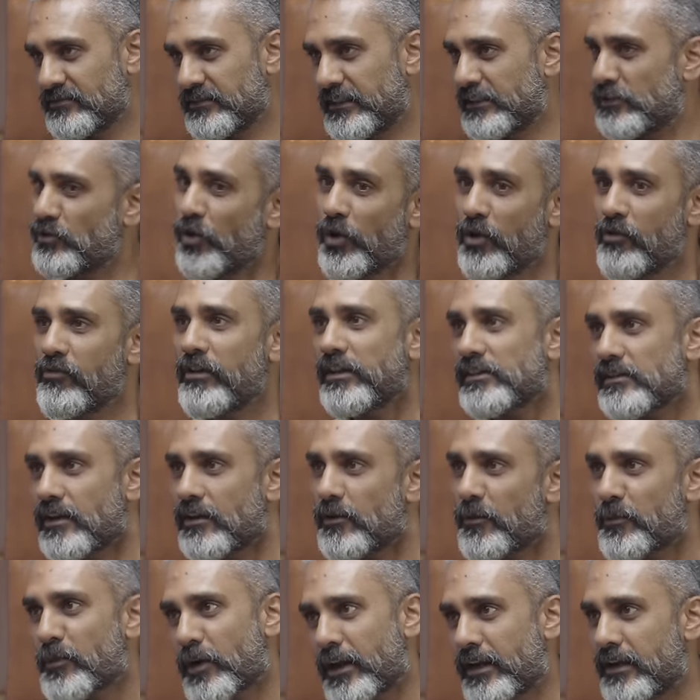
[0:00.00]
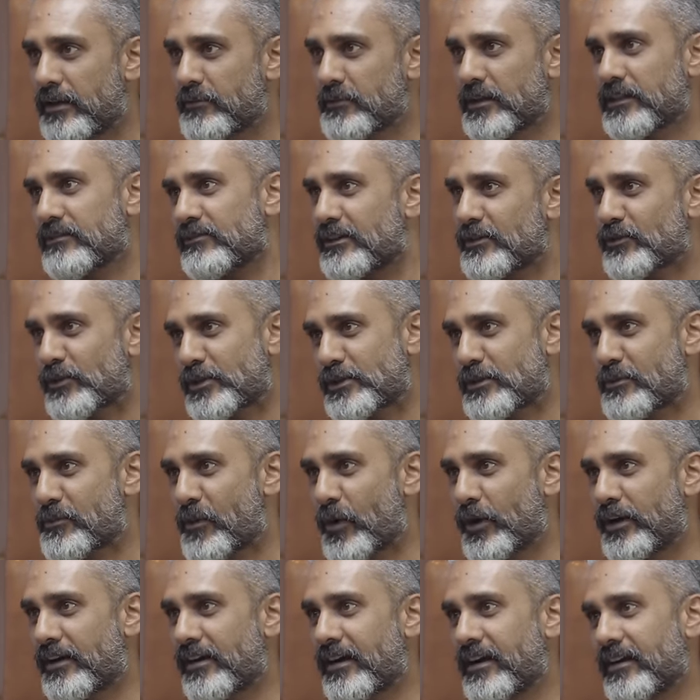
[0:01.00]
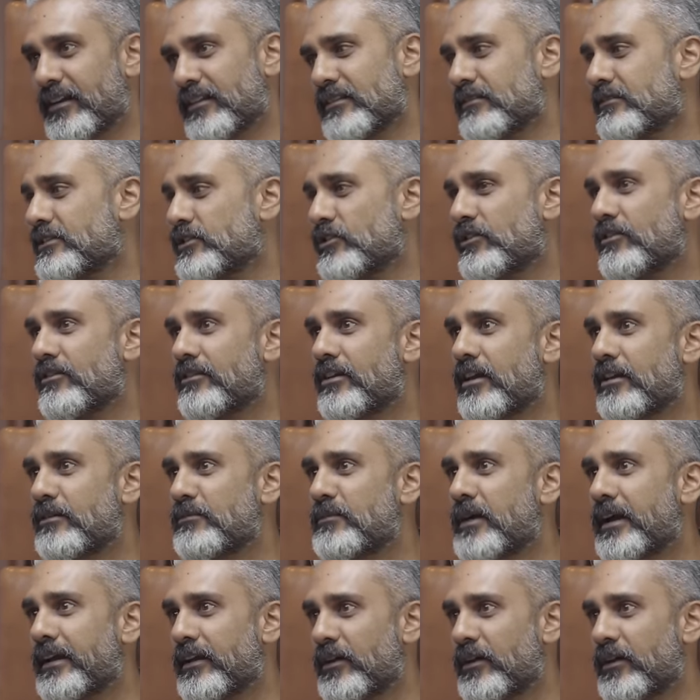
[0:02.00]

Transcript: It's always unobtainium. Otherwise, what's the point, right? Otherwise, you'd have done it by